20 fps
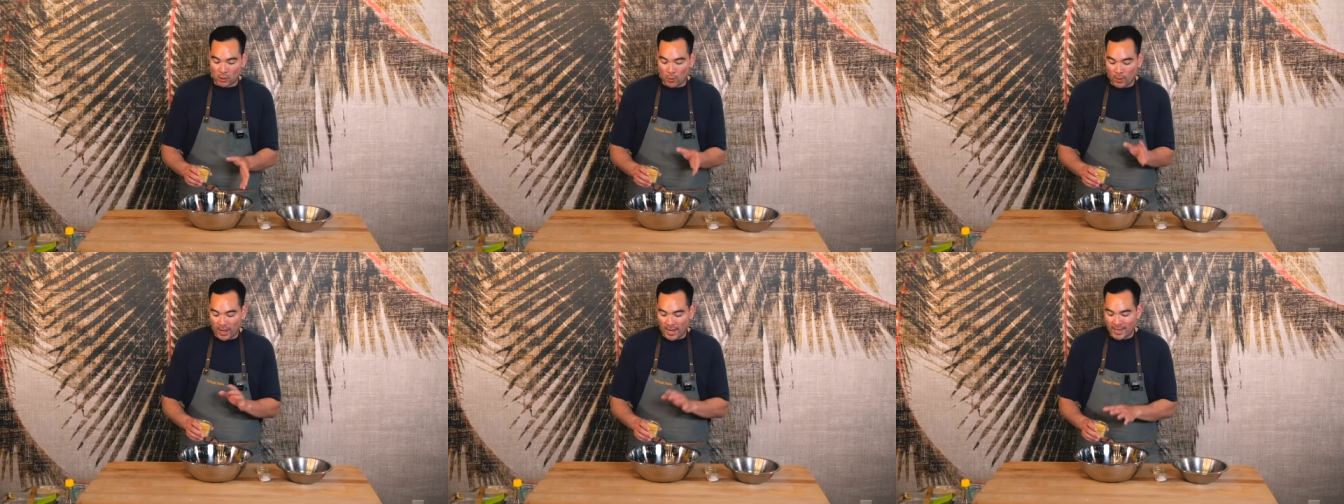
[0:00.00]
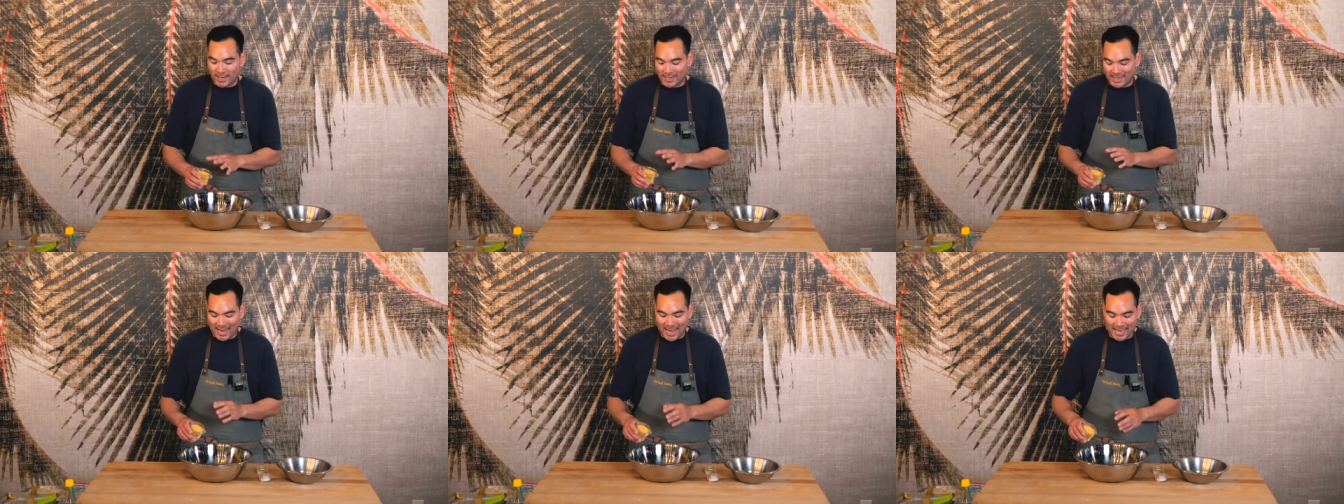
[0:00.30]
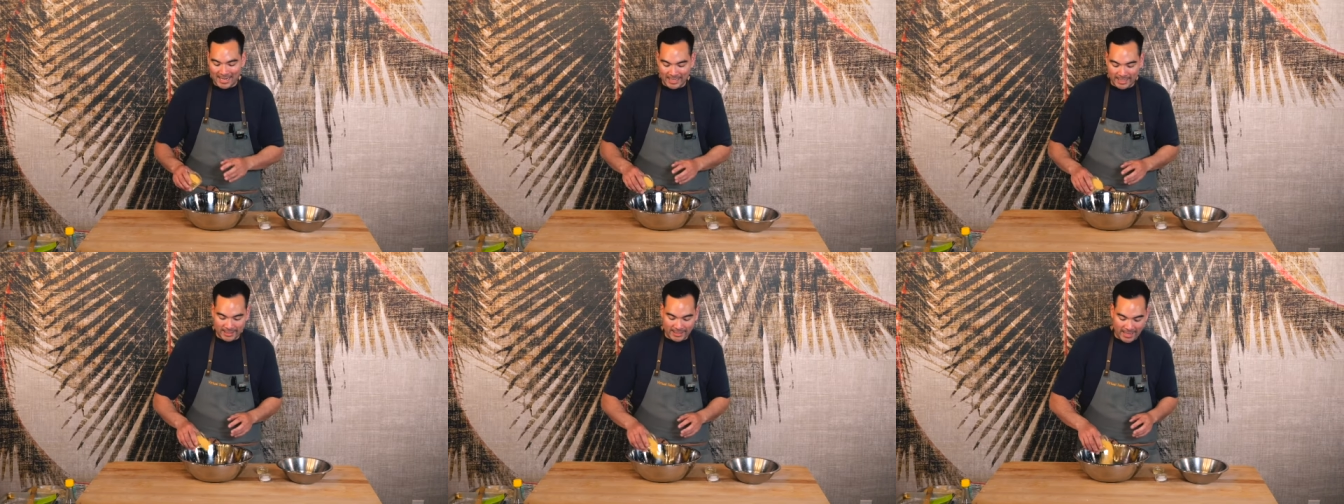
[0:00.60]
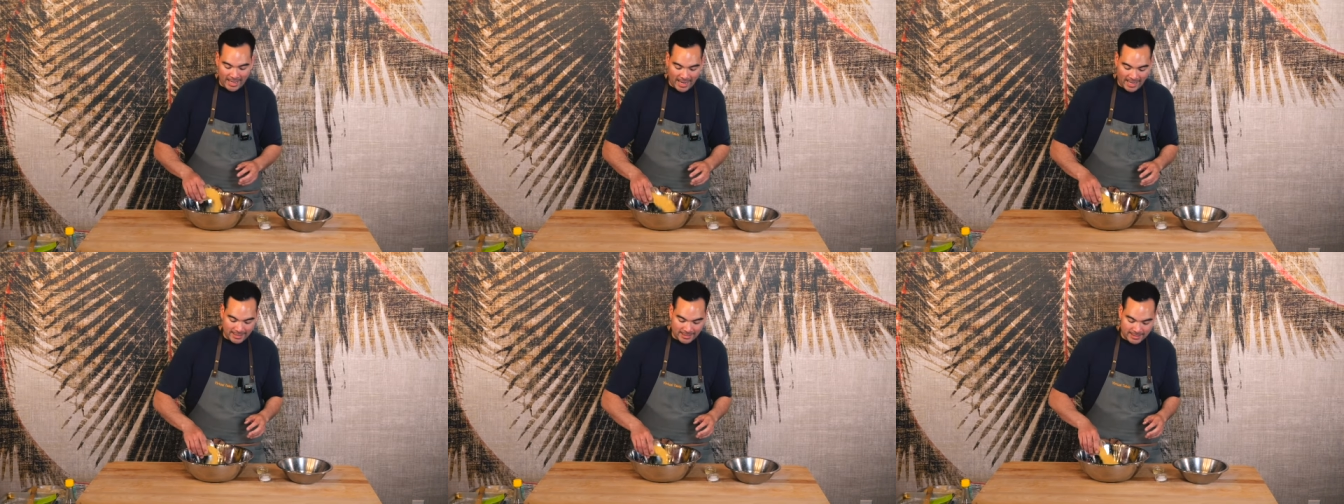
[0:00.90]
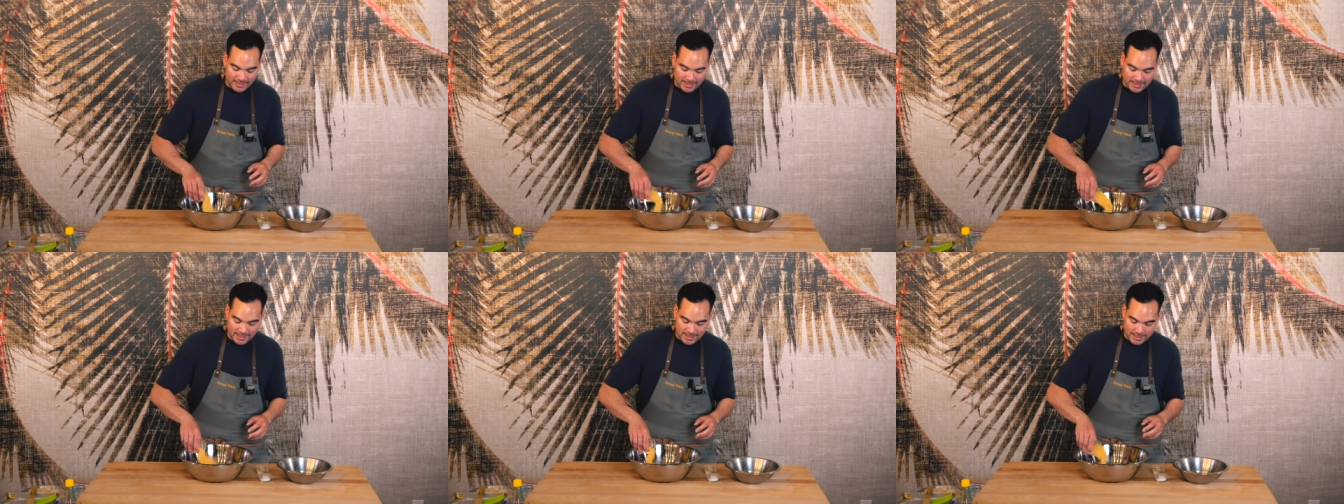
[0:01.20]
go ahead and add in that
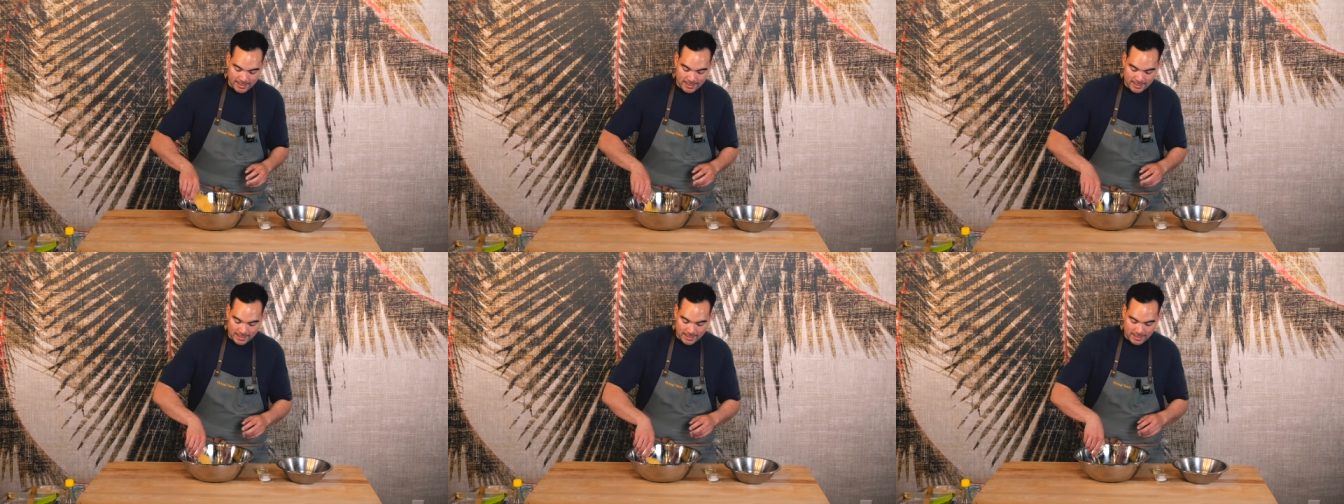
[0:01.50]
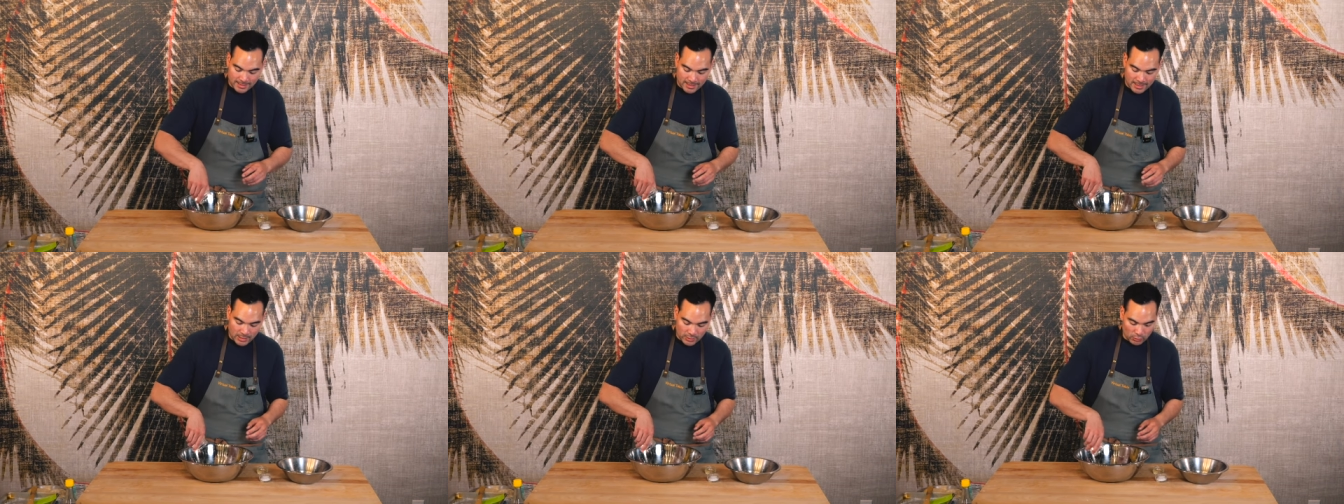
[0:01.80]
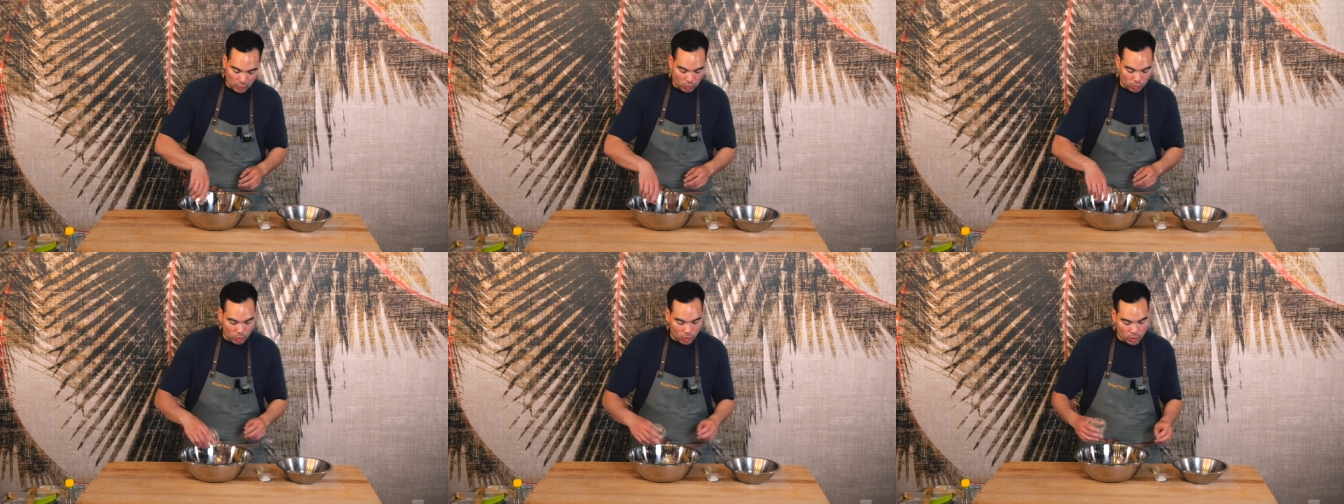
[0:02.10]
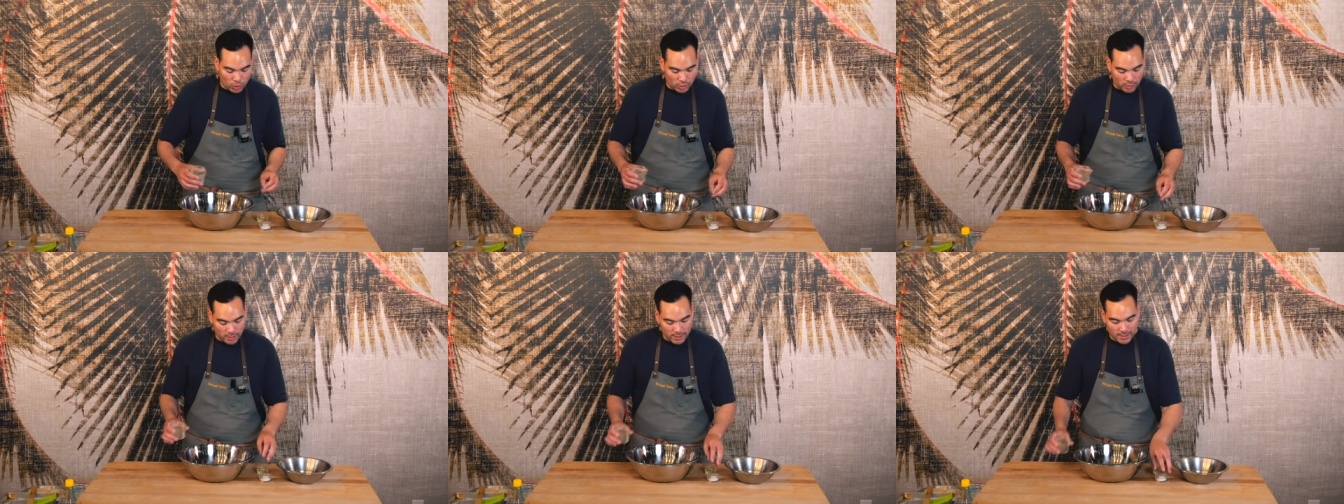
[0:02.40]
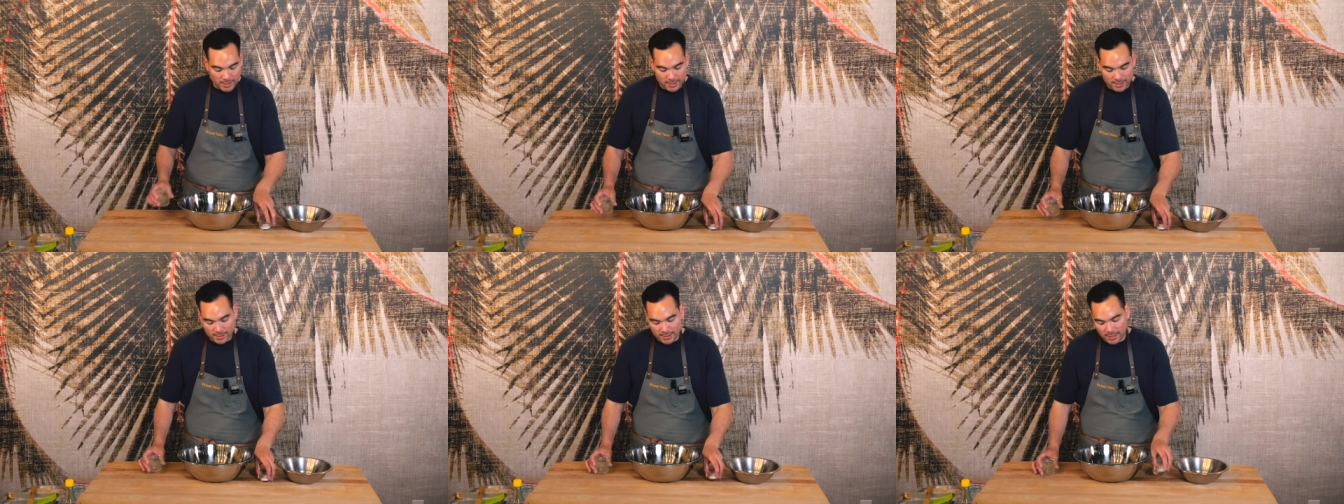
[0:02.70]
nutritional
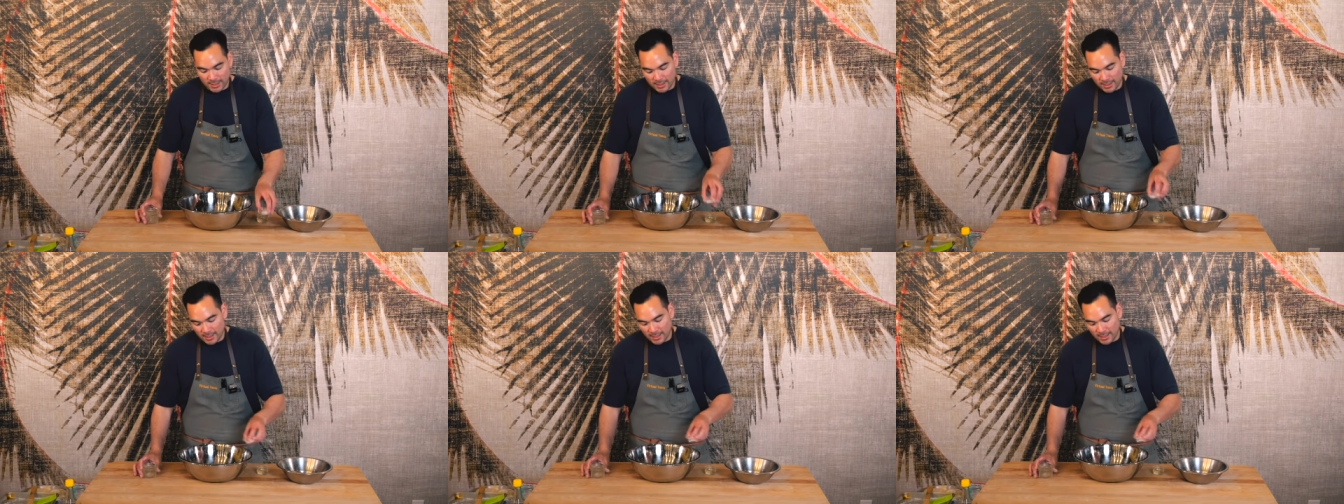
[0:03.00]
yeast,